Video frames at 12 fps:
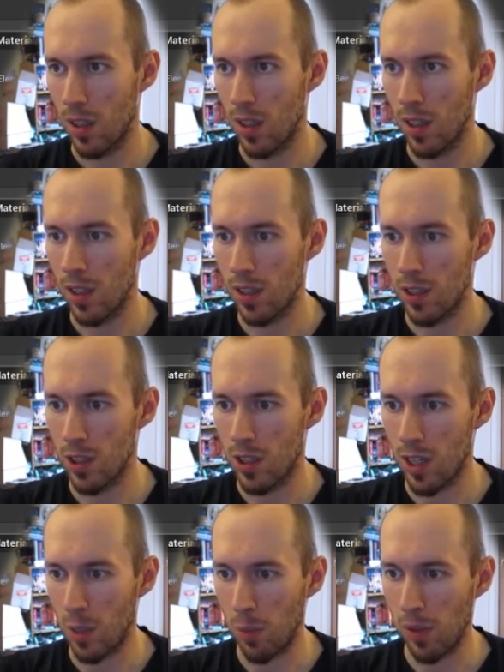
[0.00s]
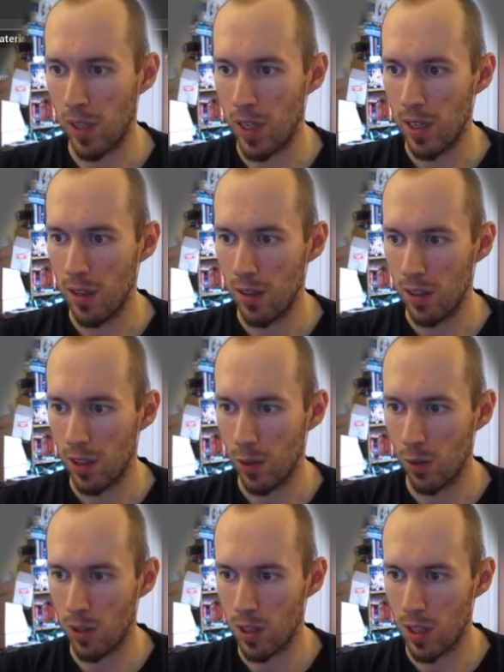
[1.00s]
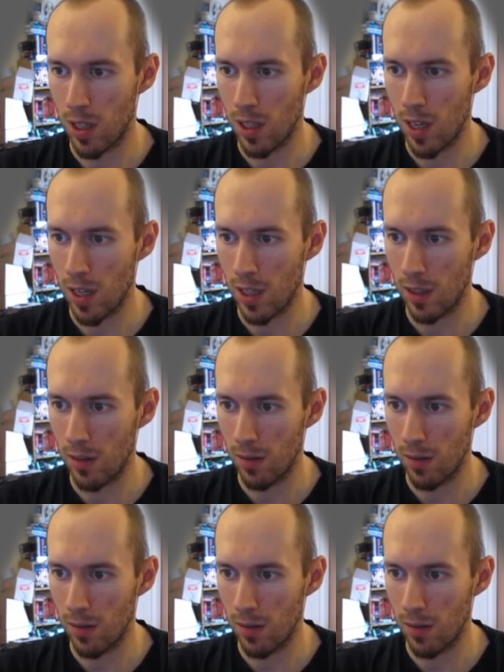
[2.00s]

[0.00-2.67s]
and just take play, you will see that it